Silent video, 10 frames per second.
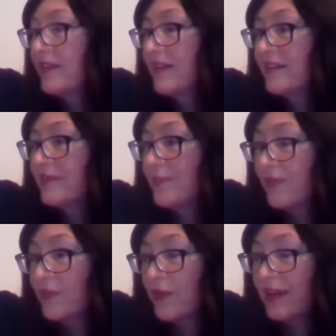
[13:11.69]
years
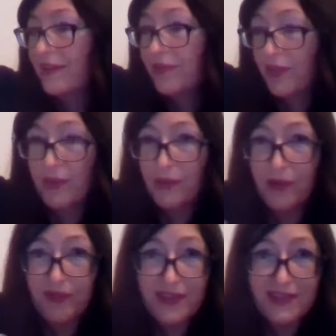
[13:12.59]
before I even
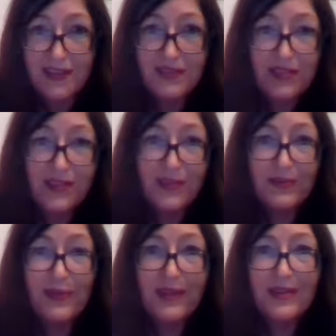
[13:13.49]
thought of this issue,